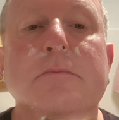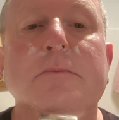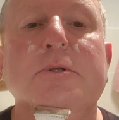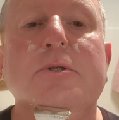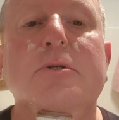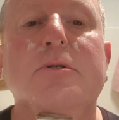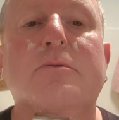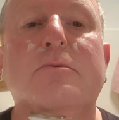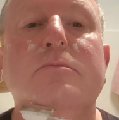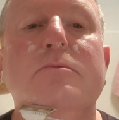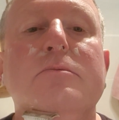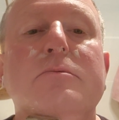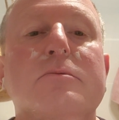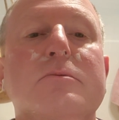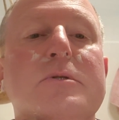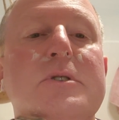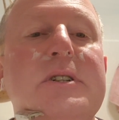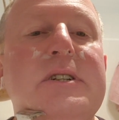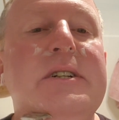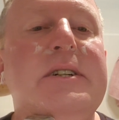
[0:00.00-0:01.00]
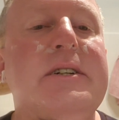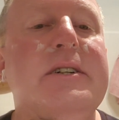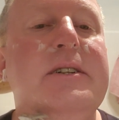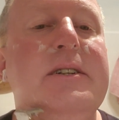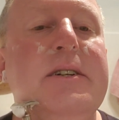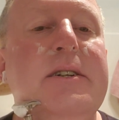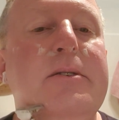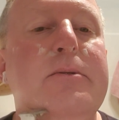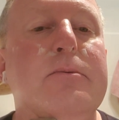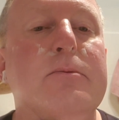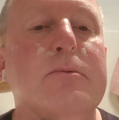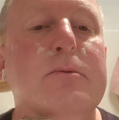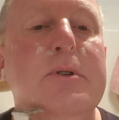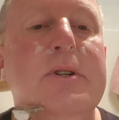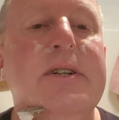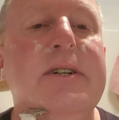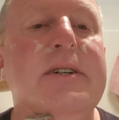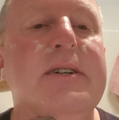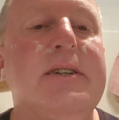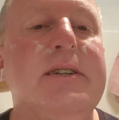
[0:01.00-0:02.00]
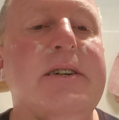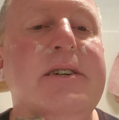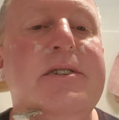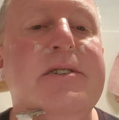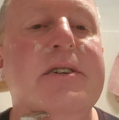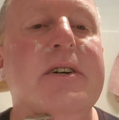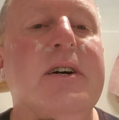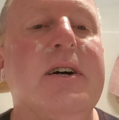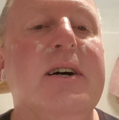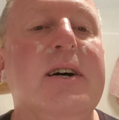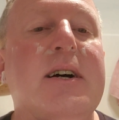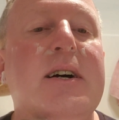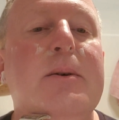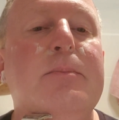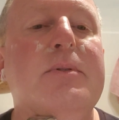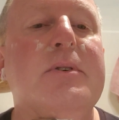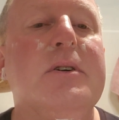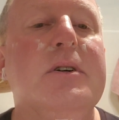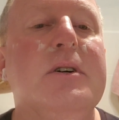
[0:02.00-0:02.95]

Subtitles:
Looked really, really sharp.